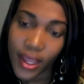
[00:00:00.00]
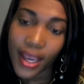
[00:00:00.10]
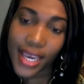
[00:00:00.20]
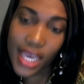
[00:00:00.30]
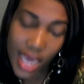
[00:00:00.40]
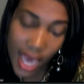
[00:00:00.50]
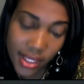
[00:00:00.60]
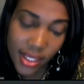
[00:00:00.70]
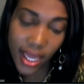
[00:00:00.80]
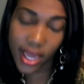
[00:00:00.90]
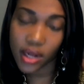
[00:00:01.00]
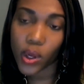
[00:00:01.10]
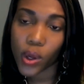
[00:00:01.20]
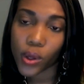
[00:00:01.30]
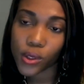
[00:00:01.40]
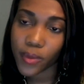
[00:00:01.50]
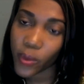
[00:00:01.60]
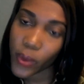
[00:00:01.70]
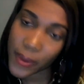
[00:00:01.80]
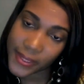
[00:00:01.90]
Yes, they can go to my
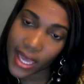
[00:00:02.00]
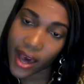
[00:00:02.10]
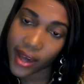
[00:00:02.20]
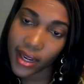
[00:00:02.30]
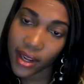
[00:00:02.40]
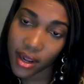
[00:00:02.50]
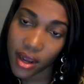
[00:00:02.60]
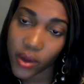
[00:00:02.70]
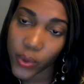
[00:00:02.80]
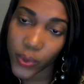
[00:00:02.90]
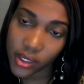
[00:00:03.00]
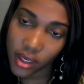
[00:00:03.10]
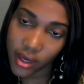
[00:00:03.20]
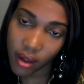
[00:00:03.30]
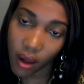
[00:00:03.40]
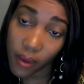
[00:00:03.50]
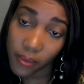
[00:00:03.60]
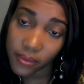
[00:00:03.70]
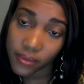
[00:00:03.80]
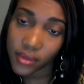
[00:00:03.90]
website,
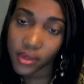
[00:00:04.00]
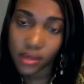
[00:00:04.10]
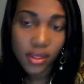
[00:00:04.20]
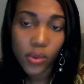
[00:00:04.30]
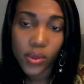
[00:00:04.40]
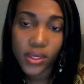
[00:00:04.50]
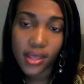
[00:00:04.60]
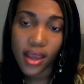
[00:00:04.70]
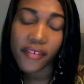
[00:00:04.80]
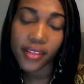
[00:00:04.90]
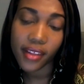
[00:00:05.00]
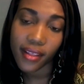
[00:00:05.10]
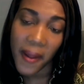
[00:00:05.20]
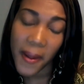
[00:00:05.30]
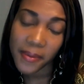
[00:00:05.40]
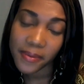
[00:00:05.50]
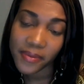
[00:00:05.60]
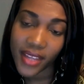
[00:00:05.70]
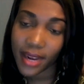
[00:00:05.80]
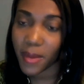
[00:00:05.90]
ladylcreation.com, so they will see everything
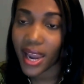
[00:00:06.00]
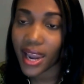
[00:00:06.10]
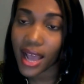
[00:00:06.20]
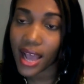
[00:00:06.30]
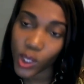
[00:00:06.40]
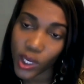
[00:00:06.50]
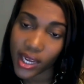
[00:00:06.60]
there in my last collection.